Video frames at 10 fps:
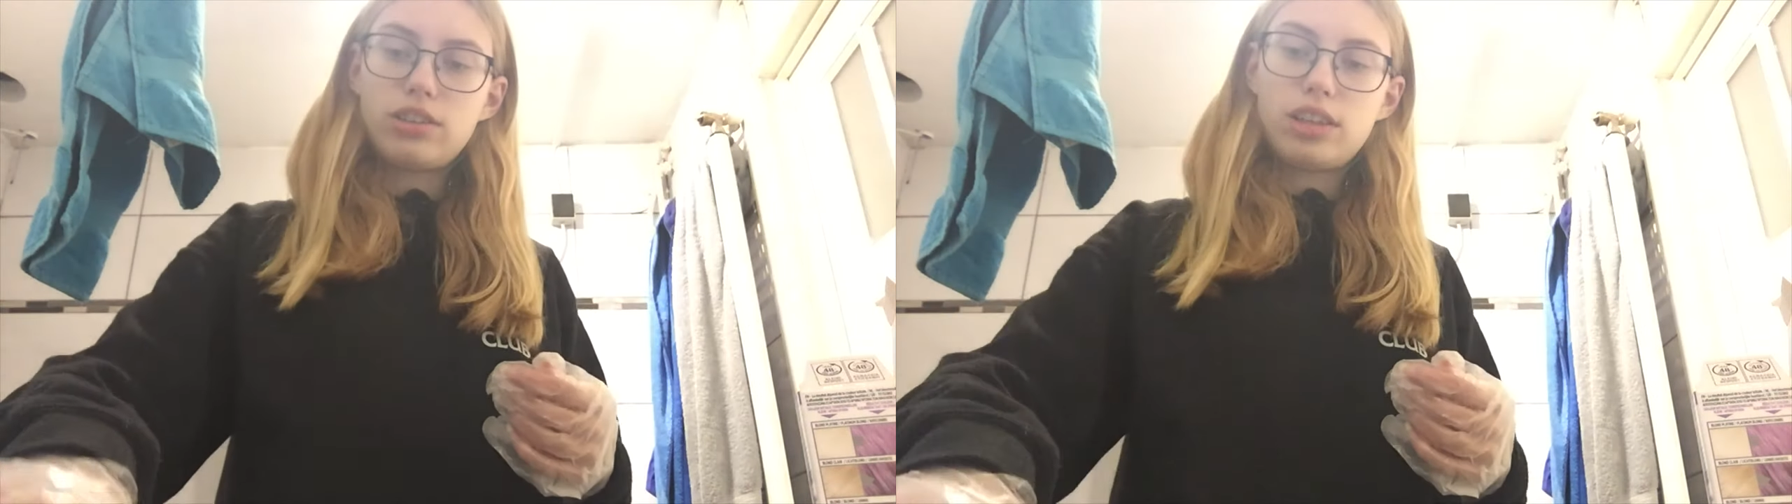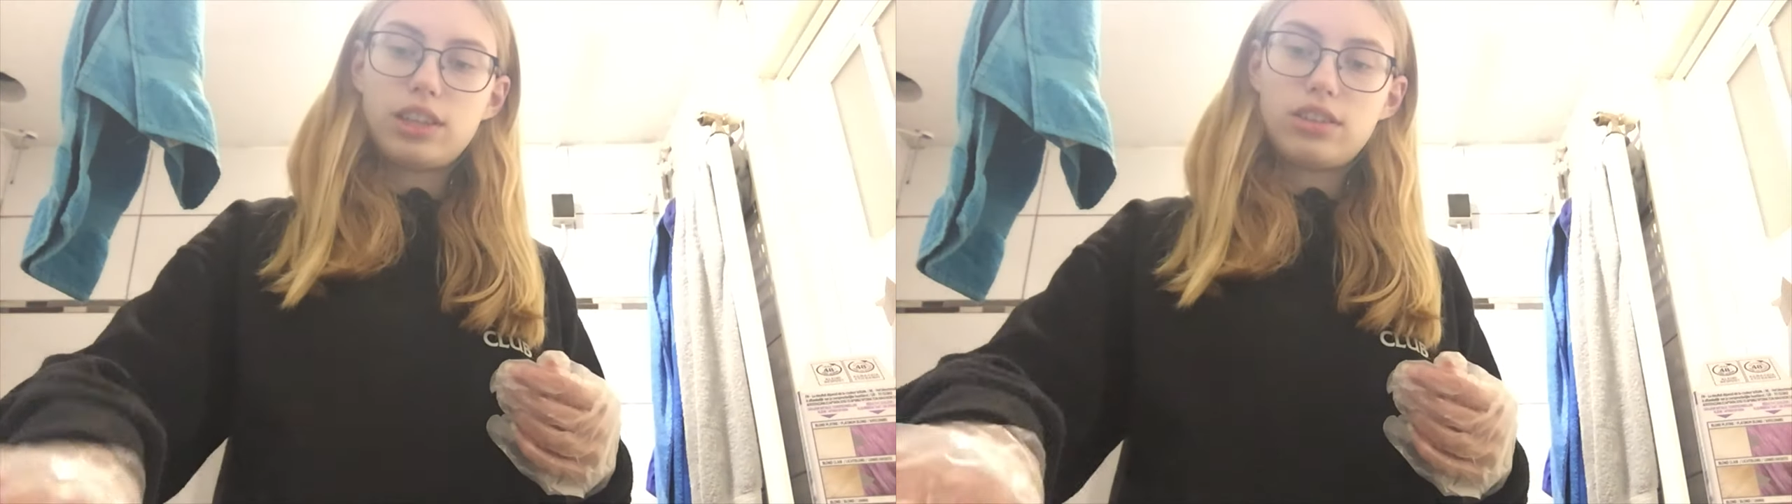
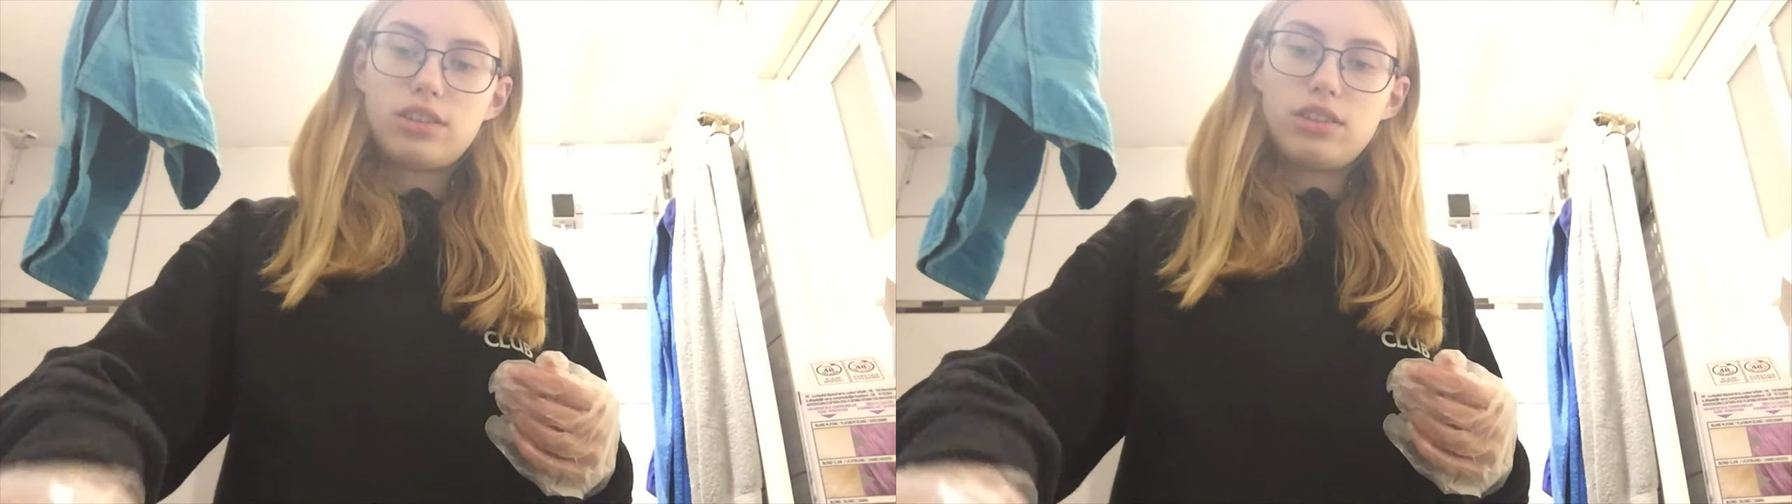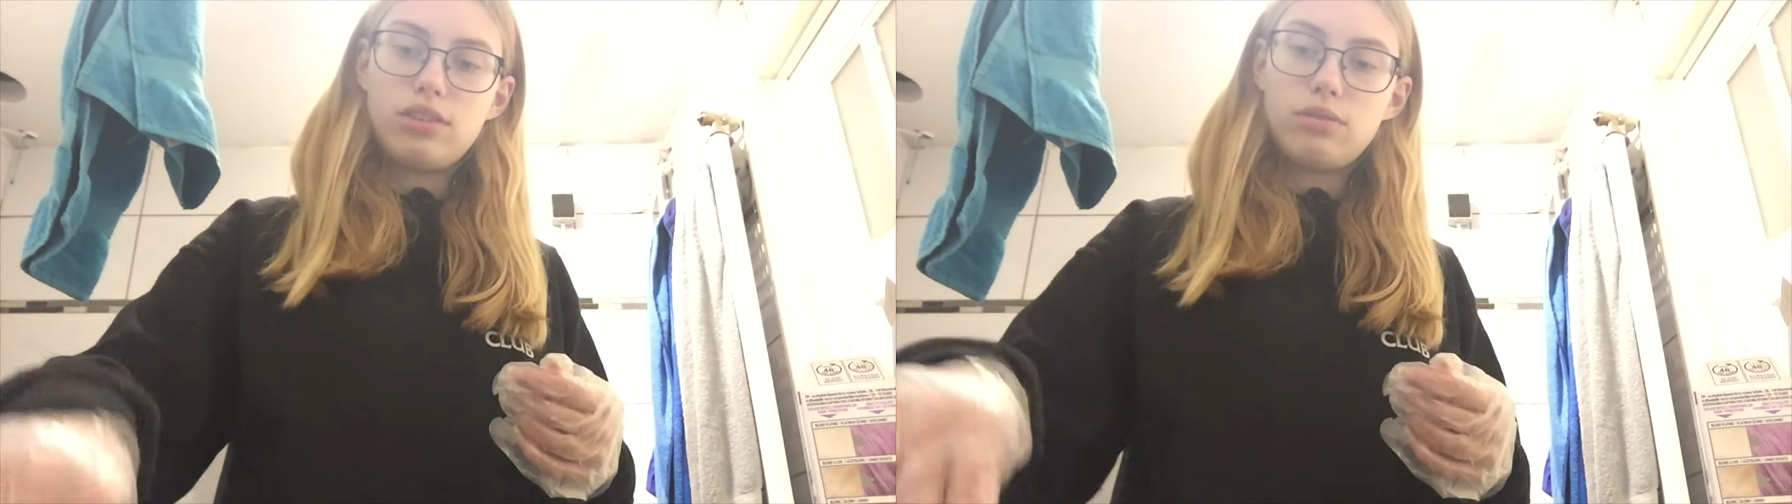so
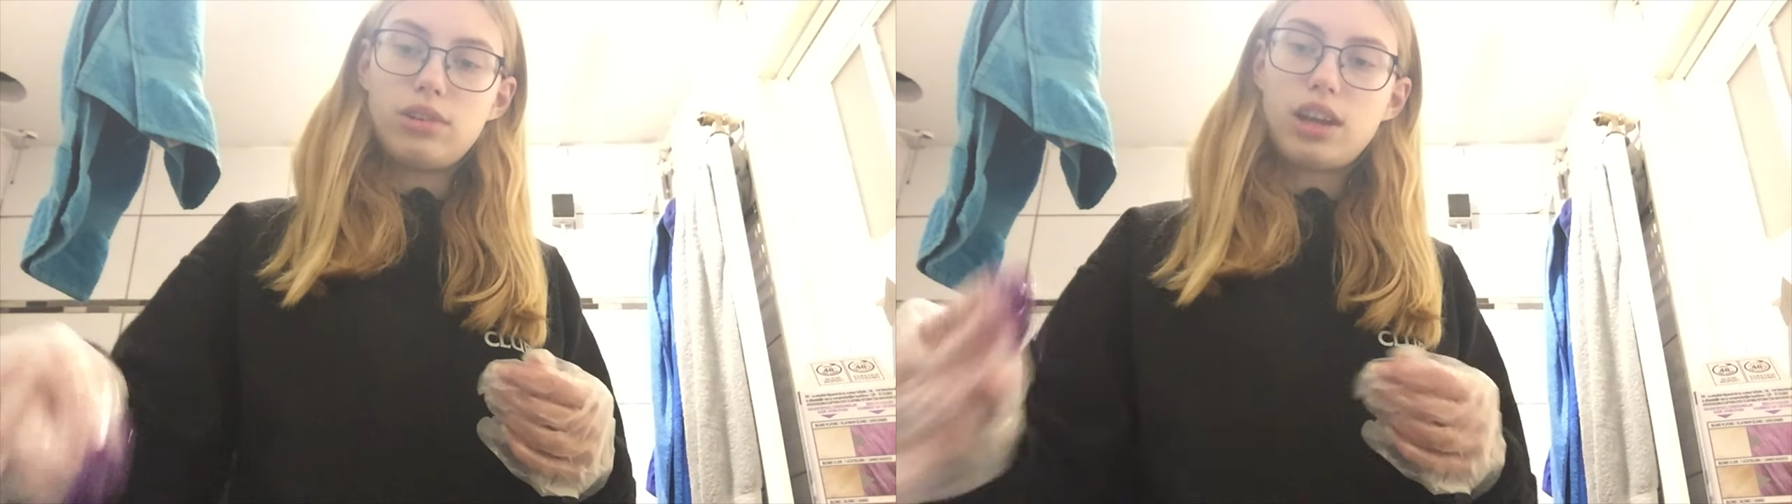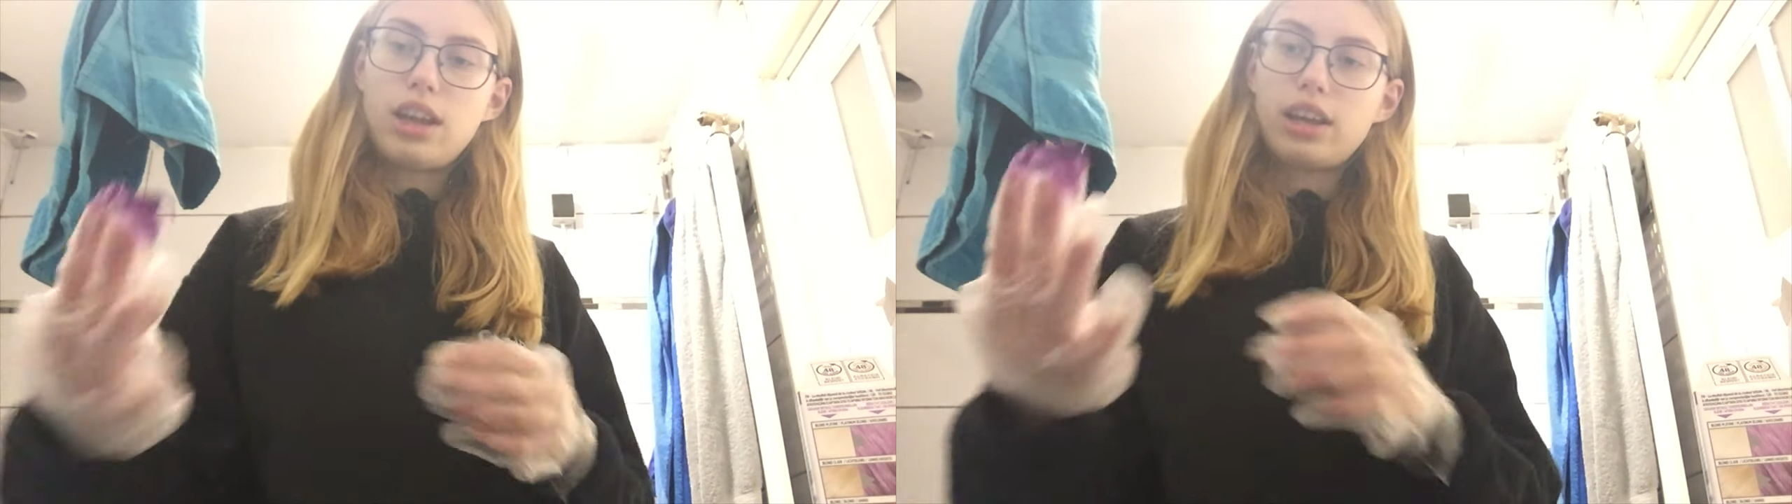let's do
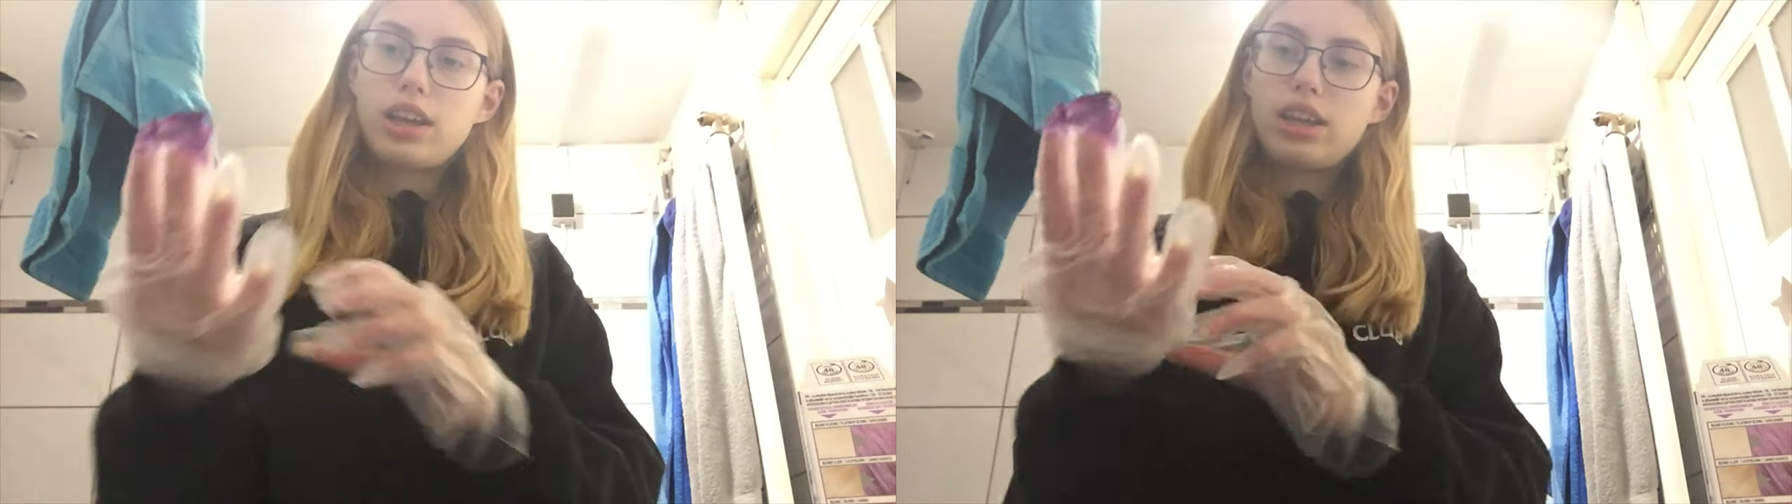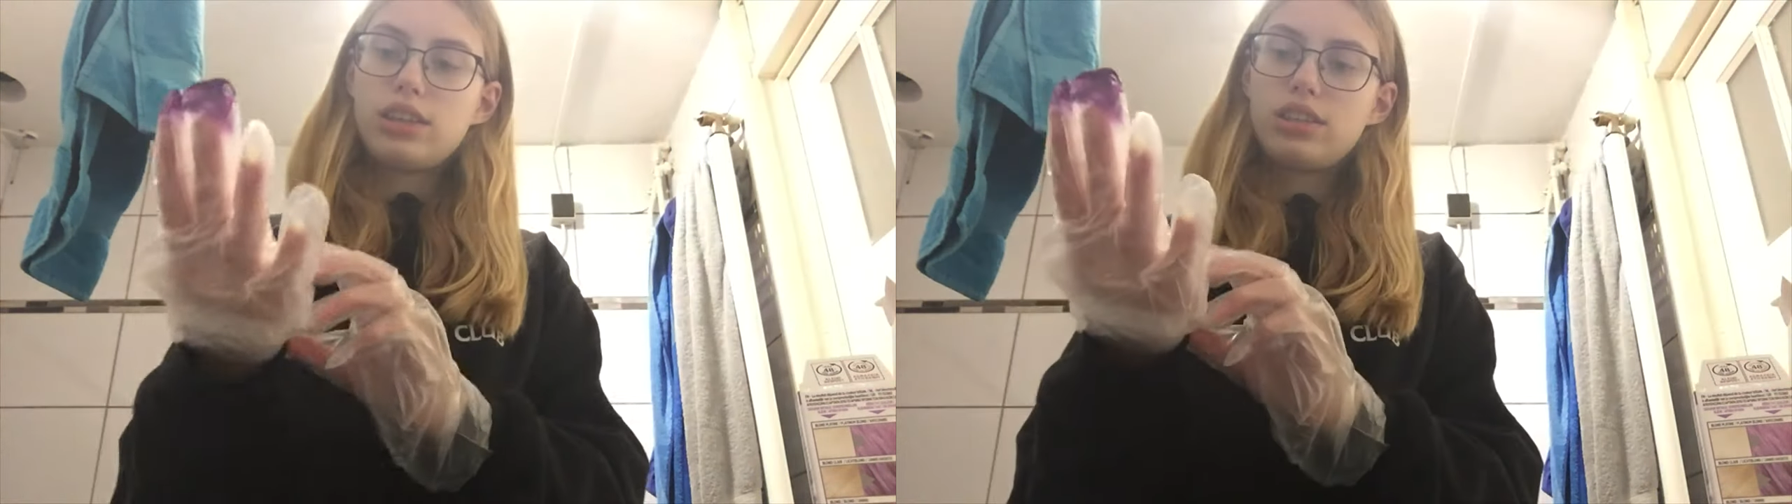that, I
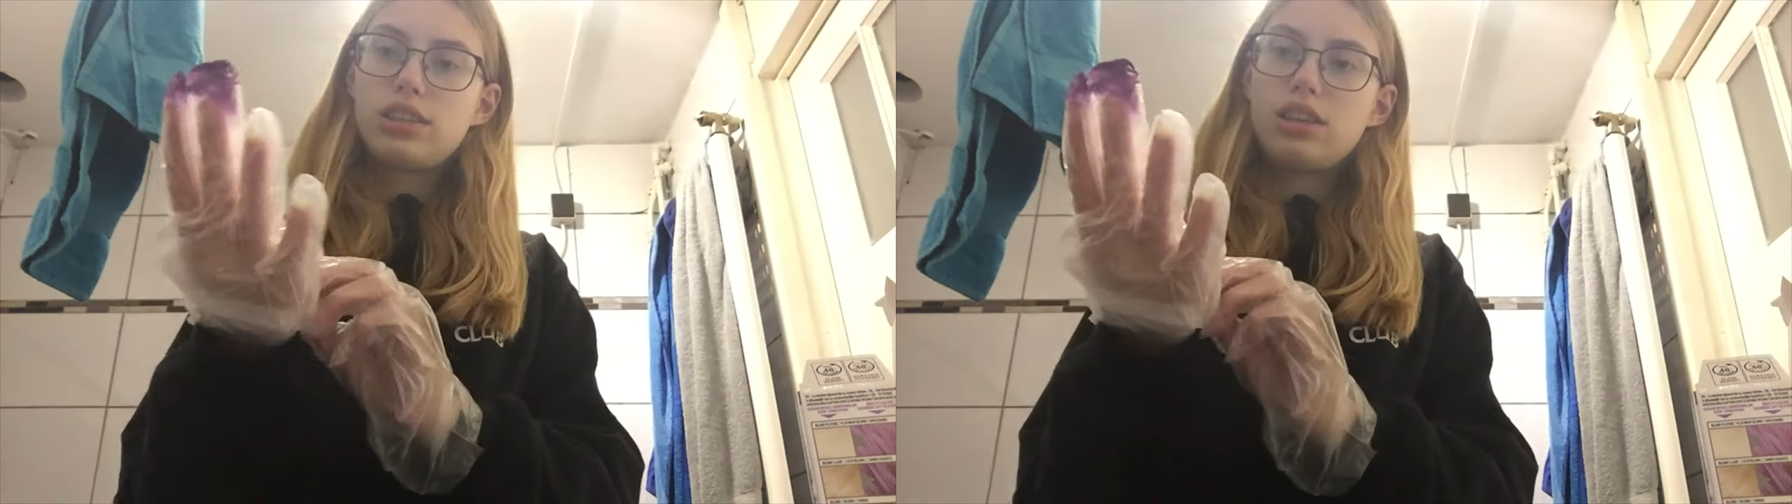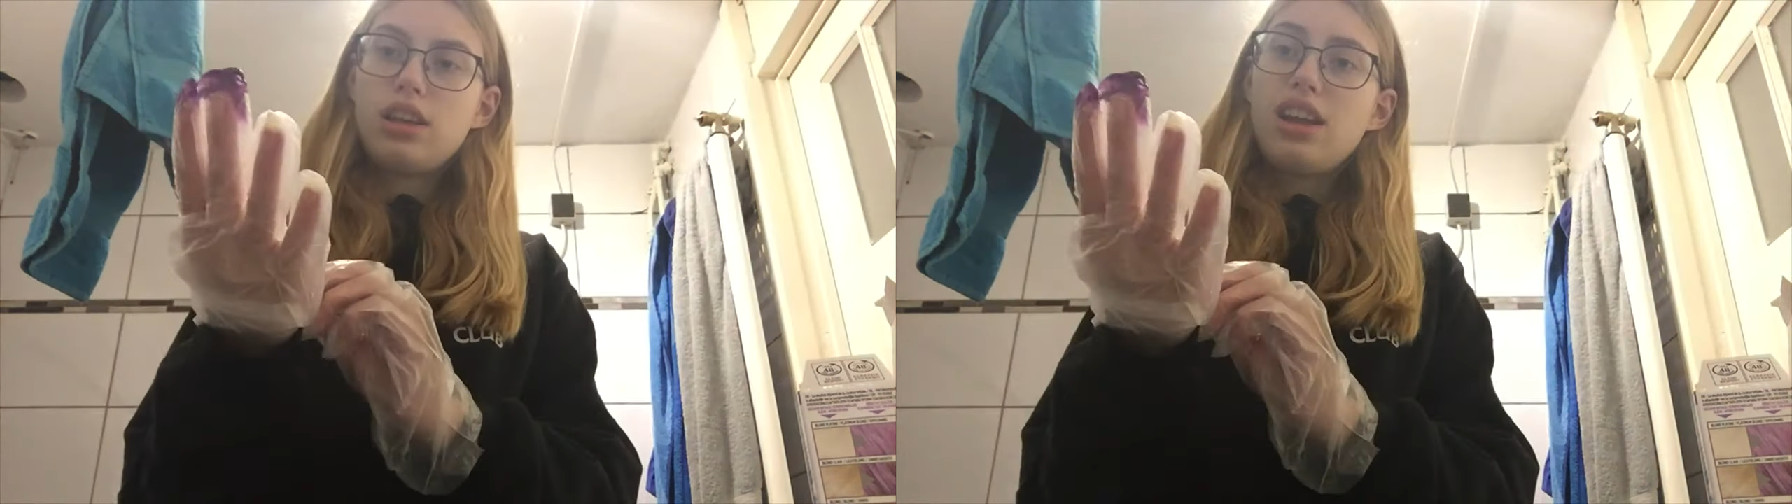
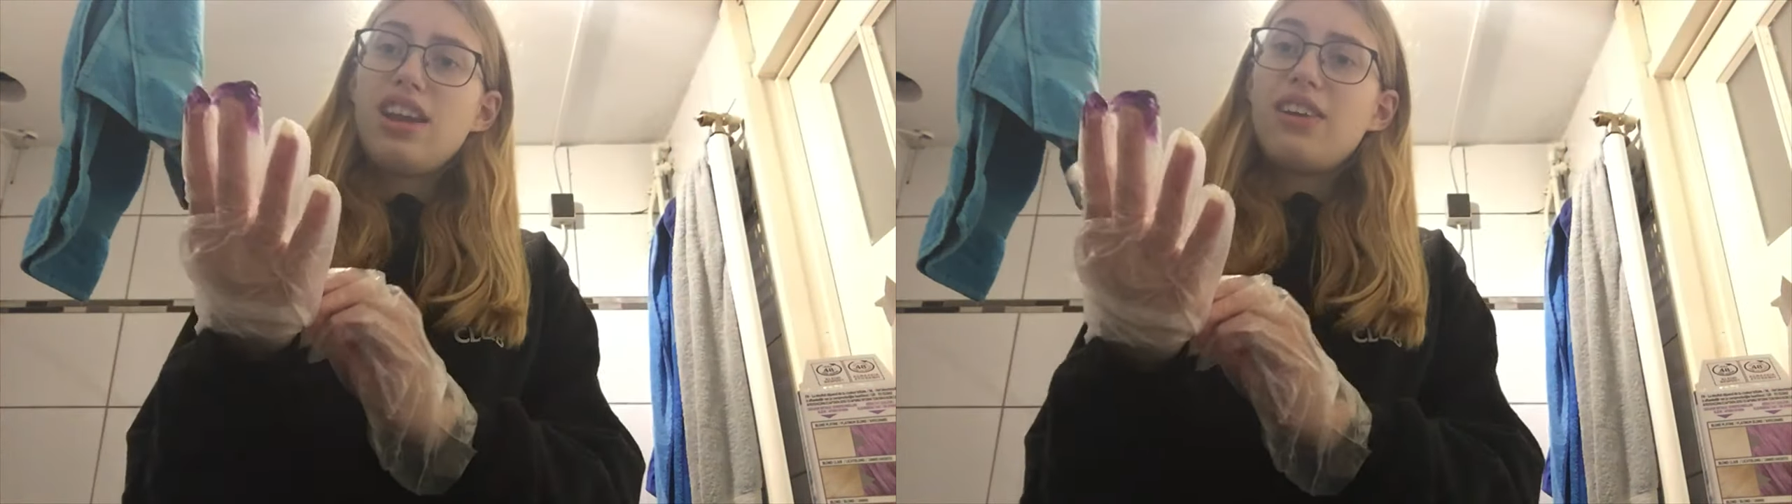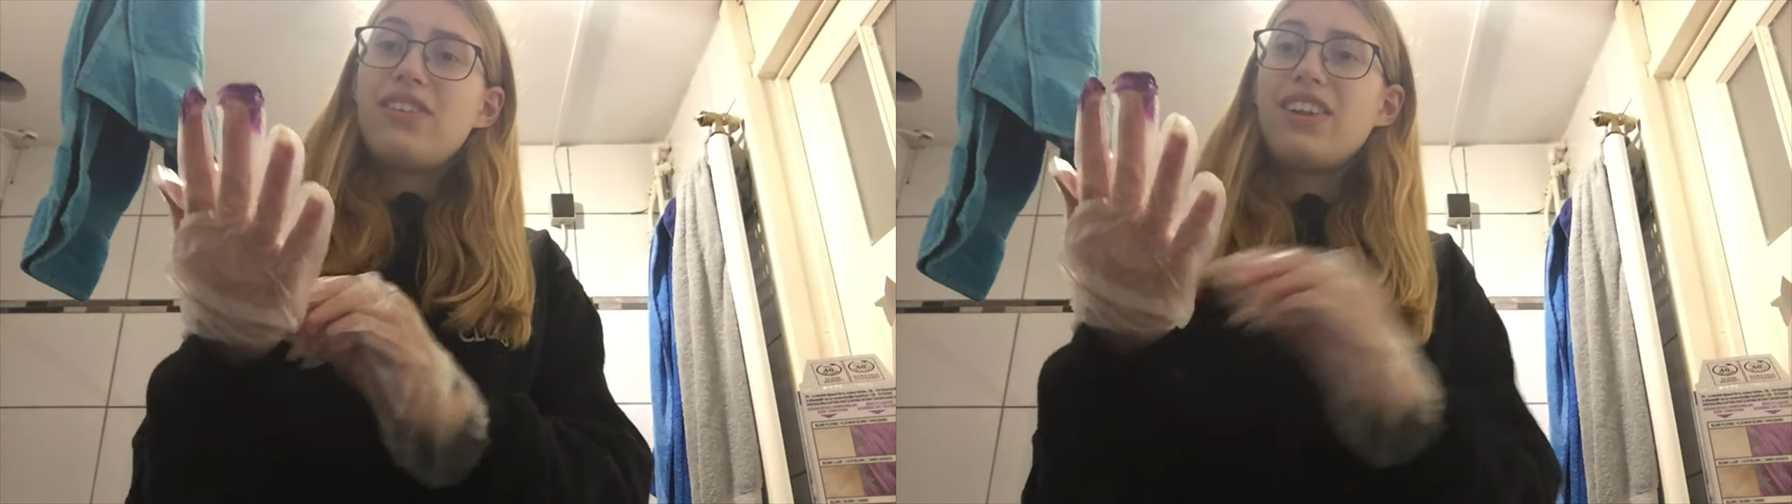guess.